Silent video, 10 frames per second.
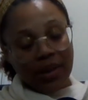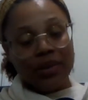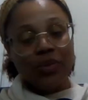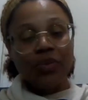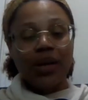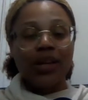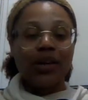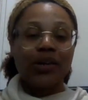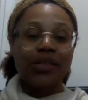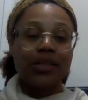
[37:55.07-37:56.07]
do well and
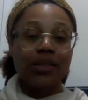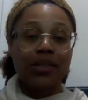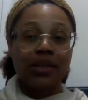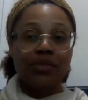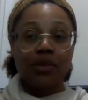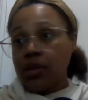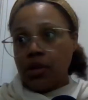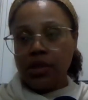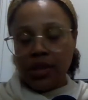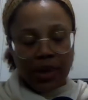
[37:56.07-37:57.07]
continue to live on. Because
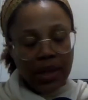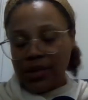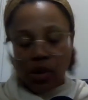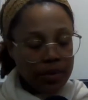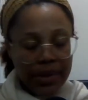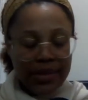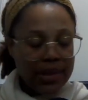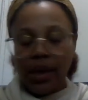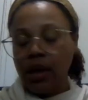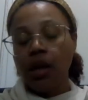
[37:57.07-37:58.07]
ultimately, as I always
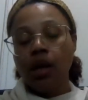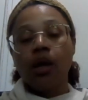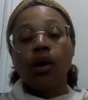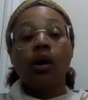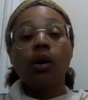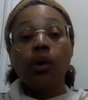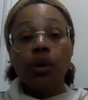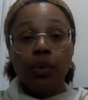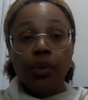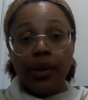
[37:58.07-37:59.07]
say, our
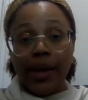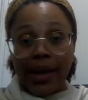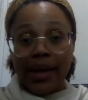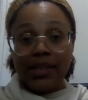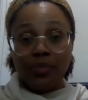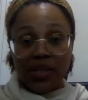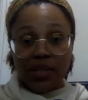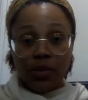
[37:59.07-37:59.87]
goal as business